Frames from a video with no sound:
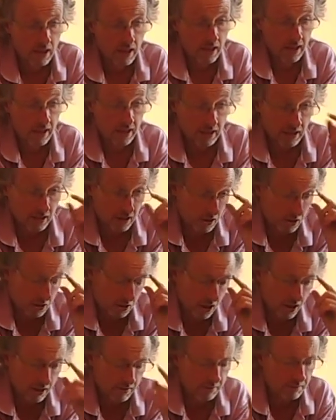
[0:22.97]
It
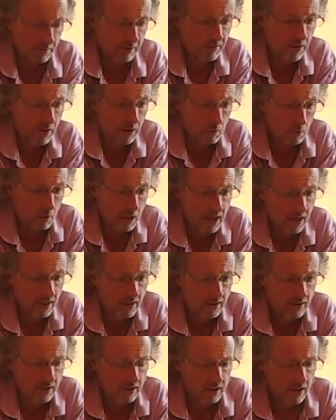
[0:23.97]
served me very
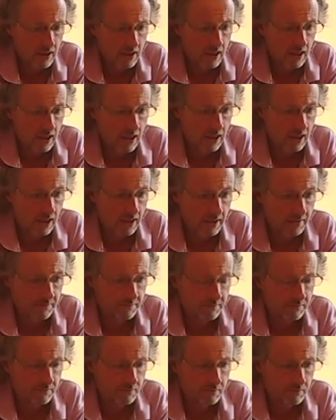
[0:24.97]
well.
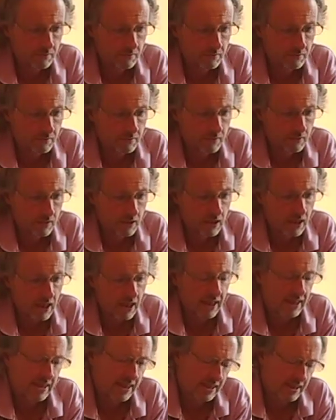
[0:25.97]

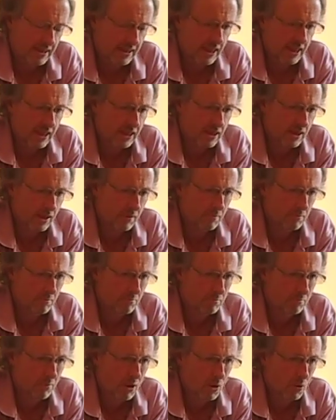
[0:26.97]
I did see some
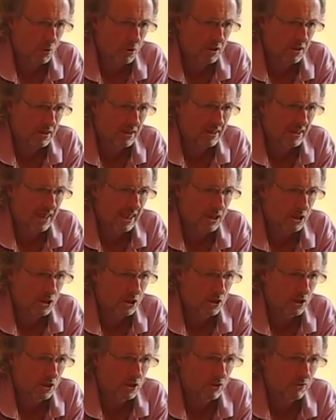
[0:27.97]
broken
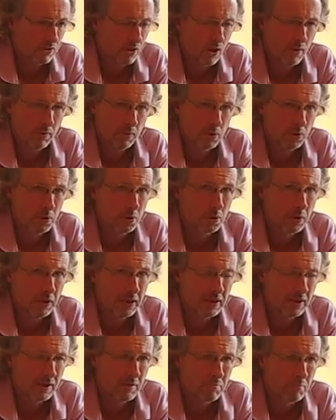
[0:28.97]
sections of cobbled
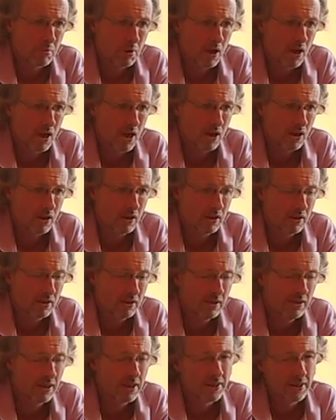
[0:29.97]
streets in Prague,
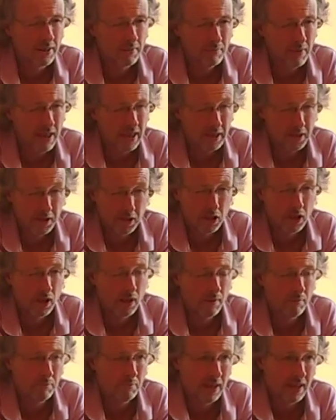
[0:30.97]
nothing
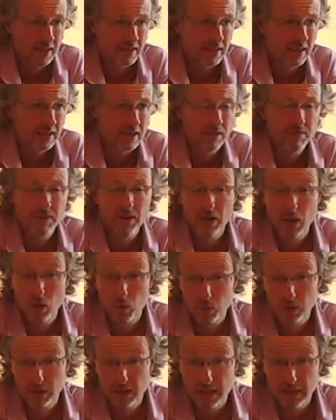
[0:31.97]
major, but it's a very
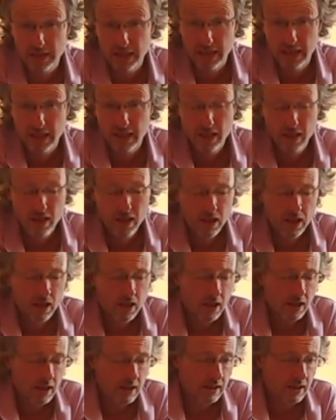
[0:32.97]
old city.
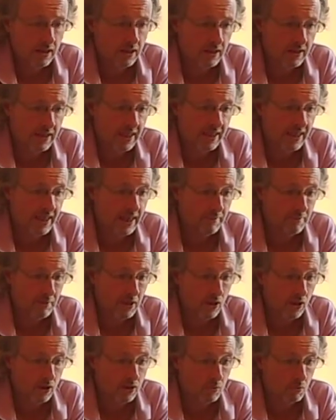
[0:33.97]
There can be a
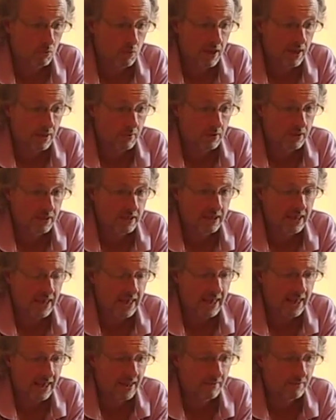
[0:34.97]
lot of wear and
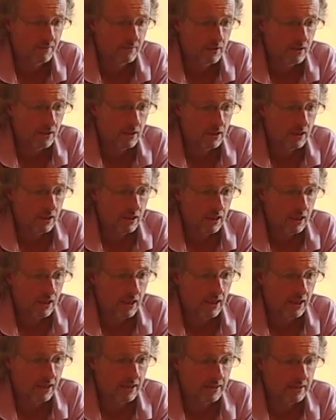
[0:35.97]
tear,
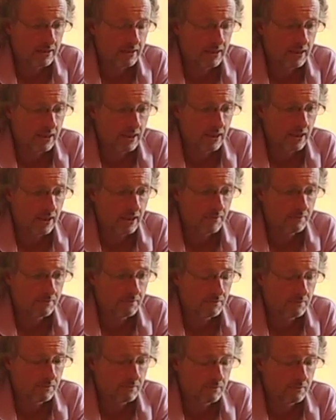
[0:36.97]
and
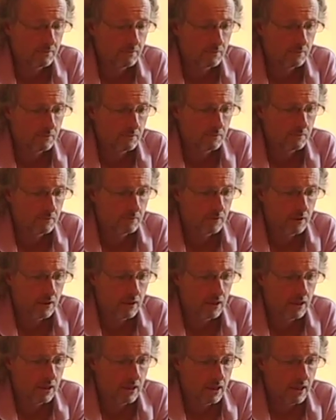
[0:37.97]

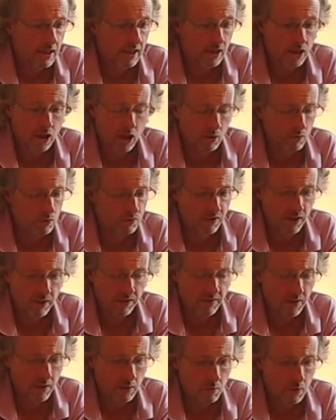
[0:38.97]
it coped very,
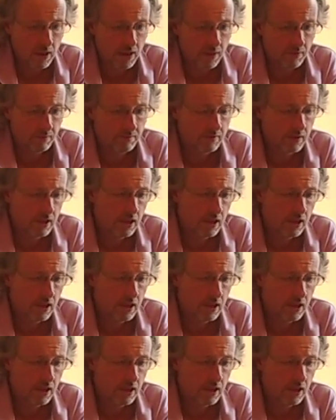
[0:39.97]
very well.